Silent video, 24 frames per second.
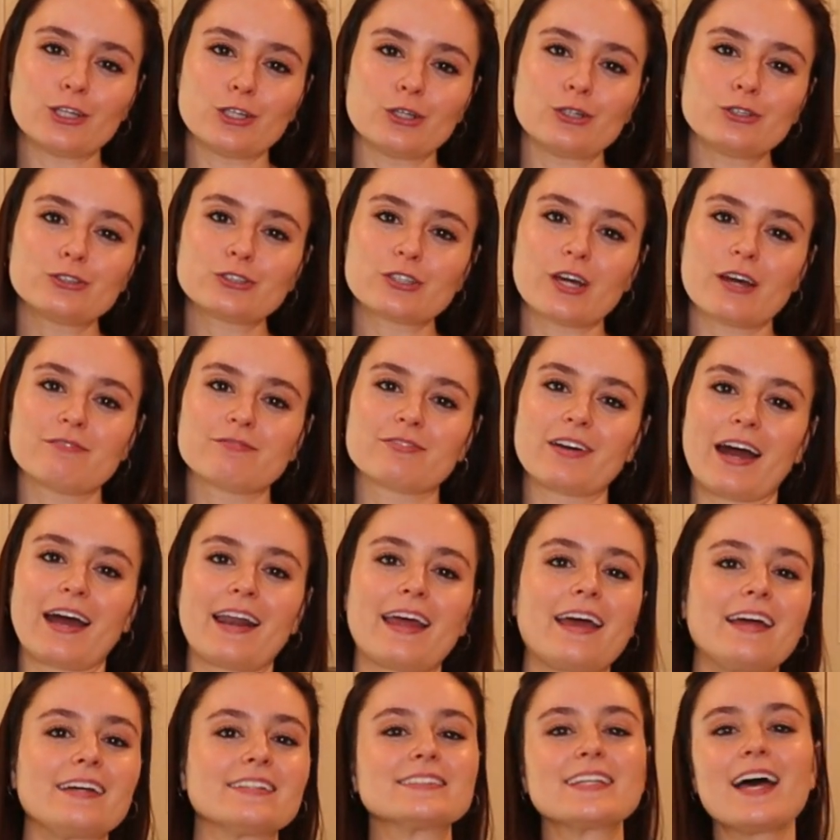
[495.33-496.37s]
usually on
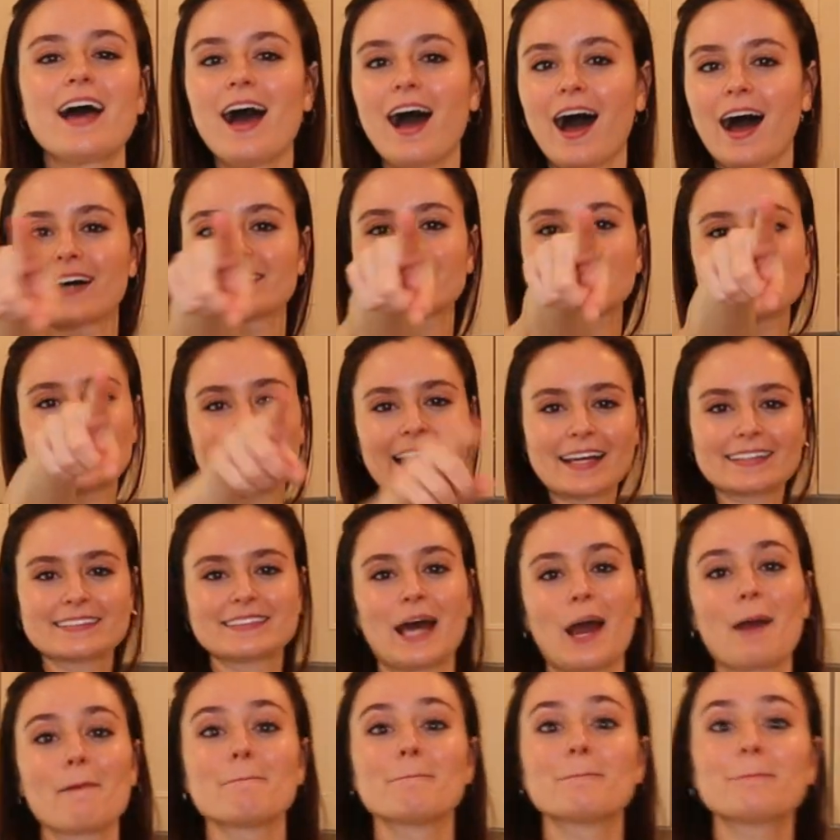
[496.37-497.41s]
Fridays. I'll see you next
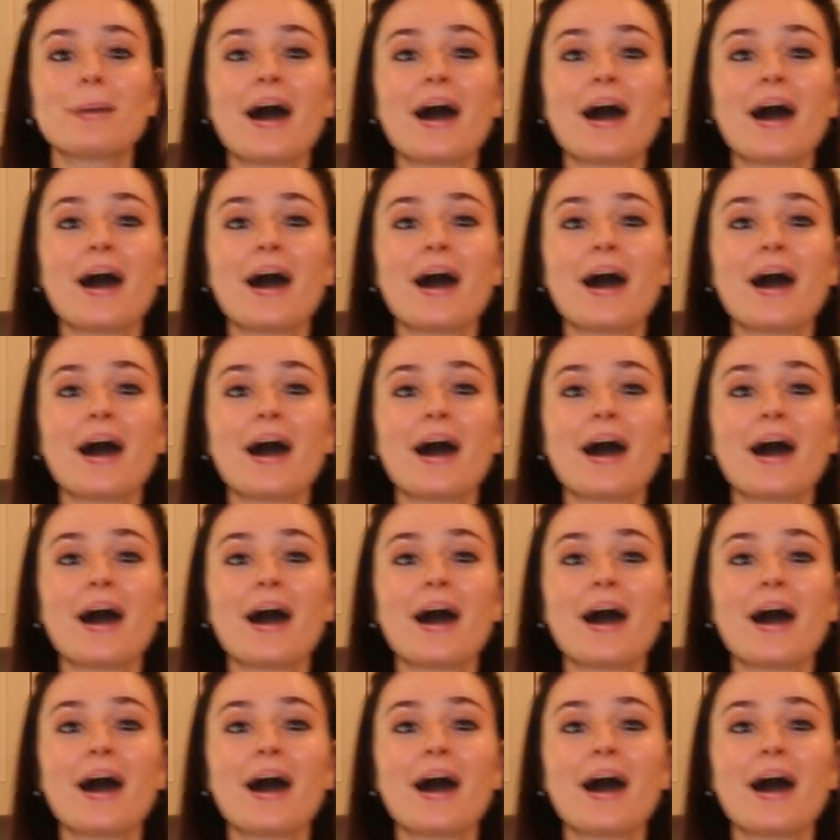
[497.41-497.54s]
time.